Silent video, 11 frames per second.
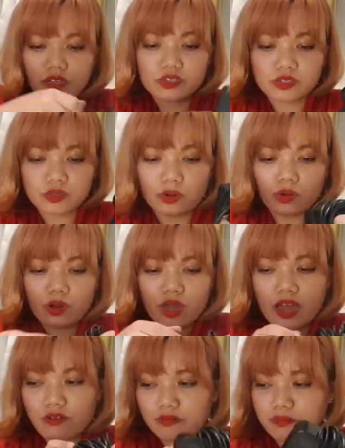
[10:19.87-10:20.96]
So
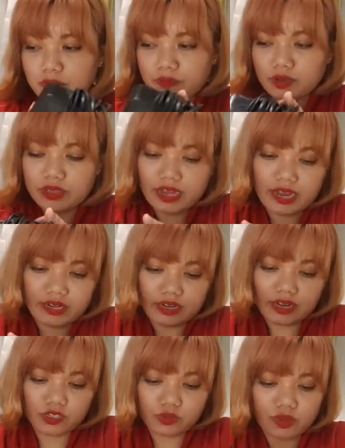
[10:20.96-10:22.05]
I remembered that
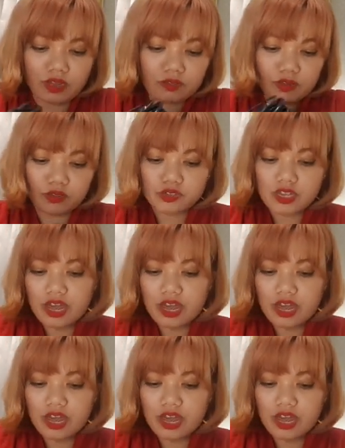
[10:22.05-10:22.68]
as well because